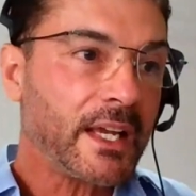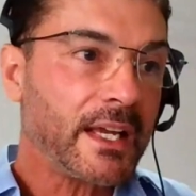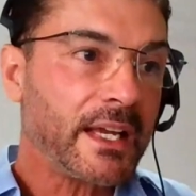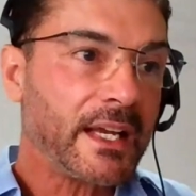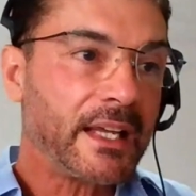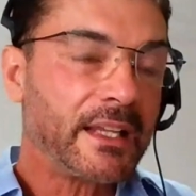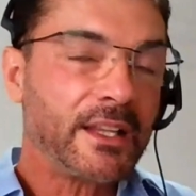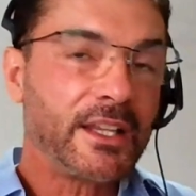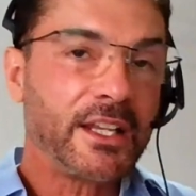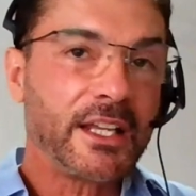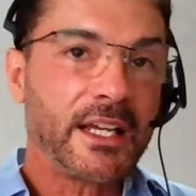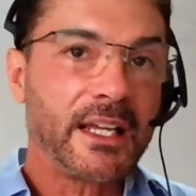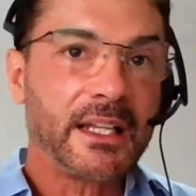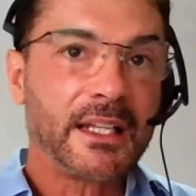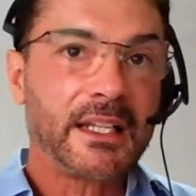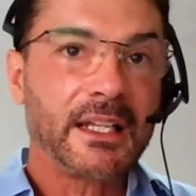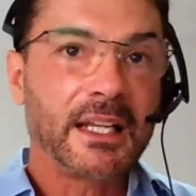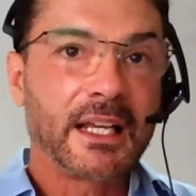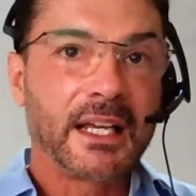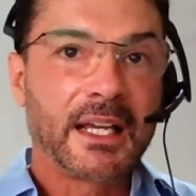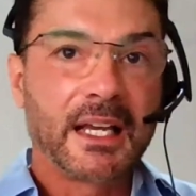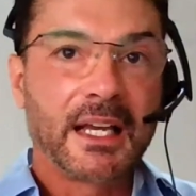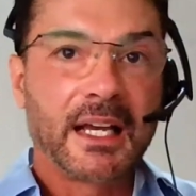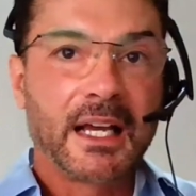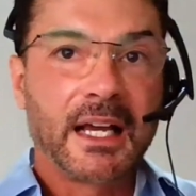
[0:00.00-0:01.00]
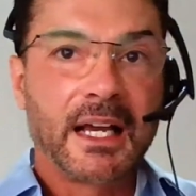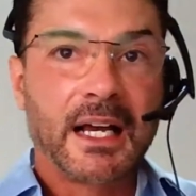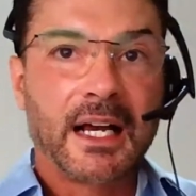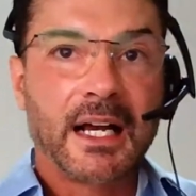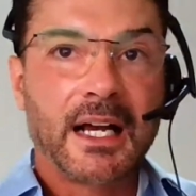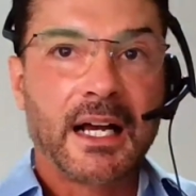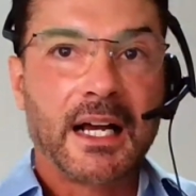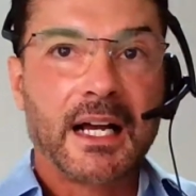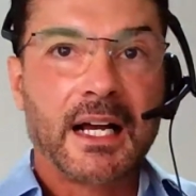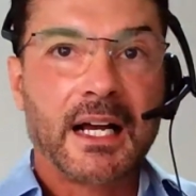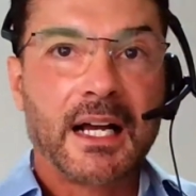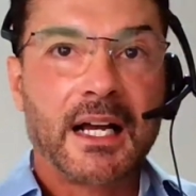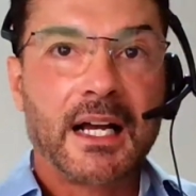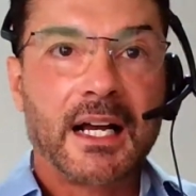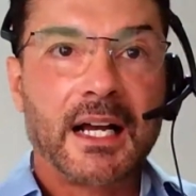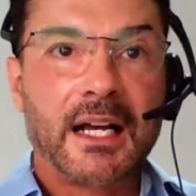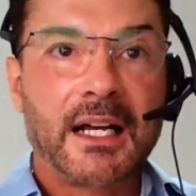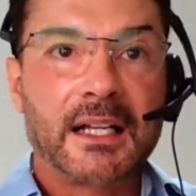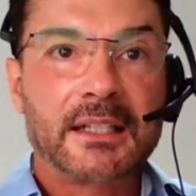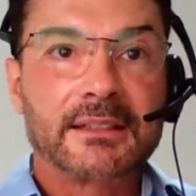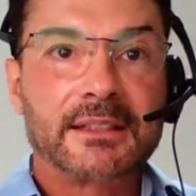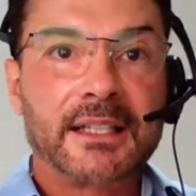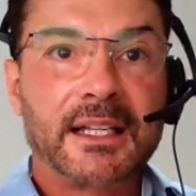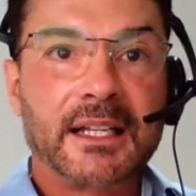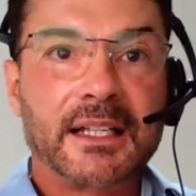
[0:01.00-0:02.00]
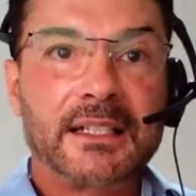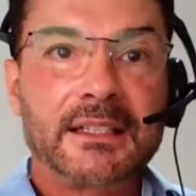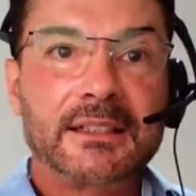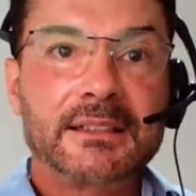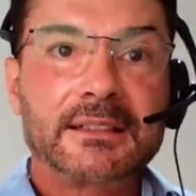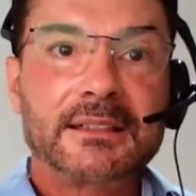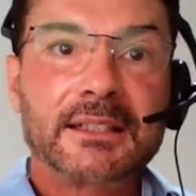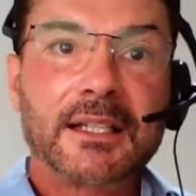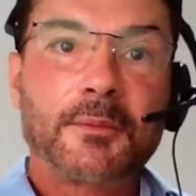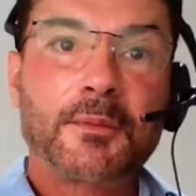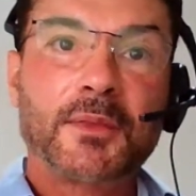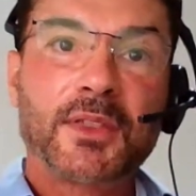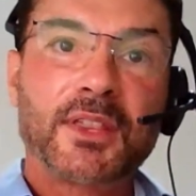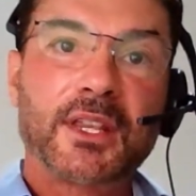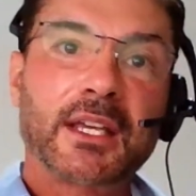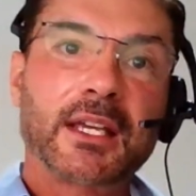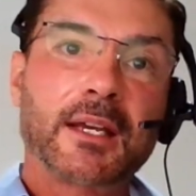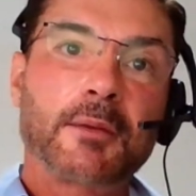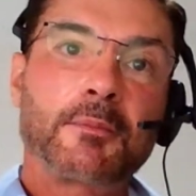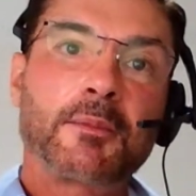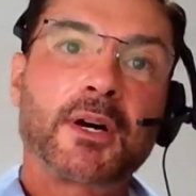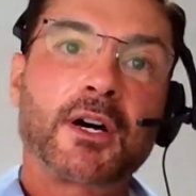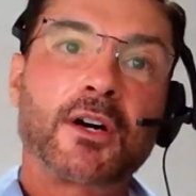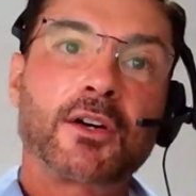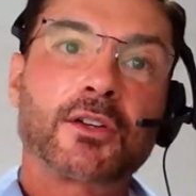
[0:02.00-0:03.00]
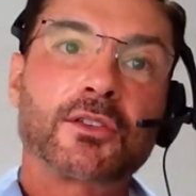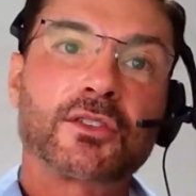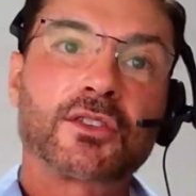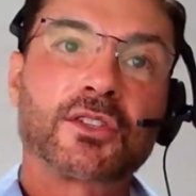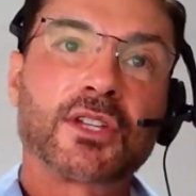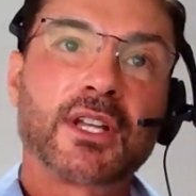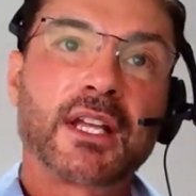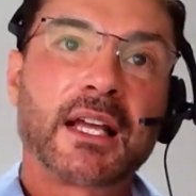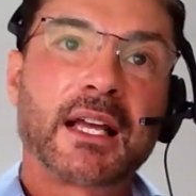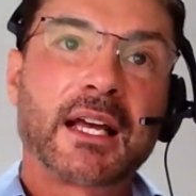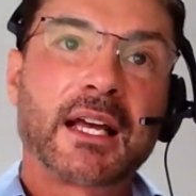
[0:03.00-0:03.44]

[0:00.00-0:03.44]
And then there is something about